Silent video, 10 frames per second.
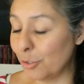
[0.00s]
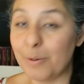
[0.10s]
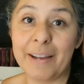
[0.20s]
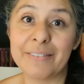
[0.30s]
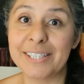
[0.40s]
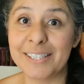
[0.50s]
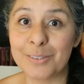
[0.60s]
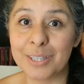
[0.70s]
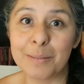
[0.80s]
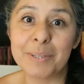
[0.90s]
do every
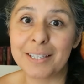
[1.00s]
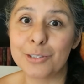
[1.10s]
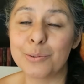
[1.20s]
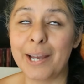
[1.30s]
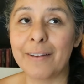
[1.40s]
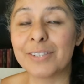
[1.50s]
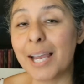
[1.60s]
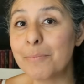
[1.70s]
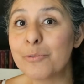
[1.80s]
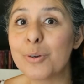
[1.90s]
single thing because you have
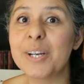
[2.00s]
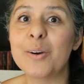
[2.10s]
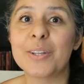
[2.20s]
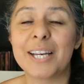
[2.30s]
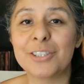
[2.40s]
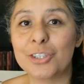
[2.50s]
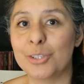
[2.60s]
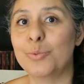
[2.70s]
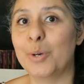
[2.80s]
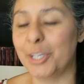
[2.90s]
time for it, or that's
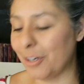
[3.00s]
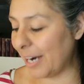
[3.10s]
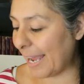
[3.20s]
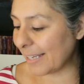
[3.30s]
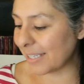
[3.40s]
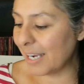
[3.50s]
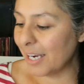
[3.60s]
just where you're at.